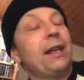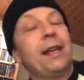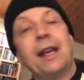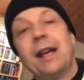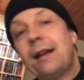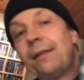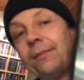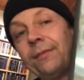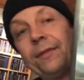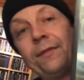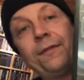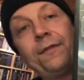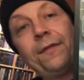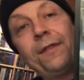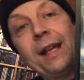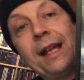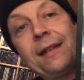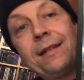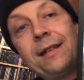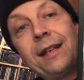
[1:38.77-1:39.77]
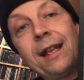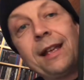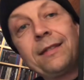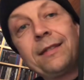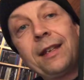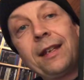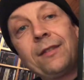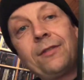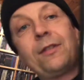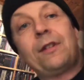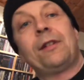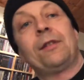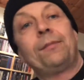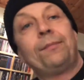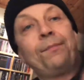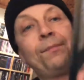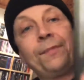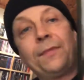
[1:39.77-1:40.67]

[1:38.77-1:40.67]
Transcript: Yeah, fantastic song.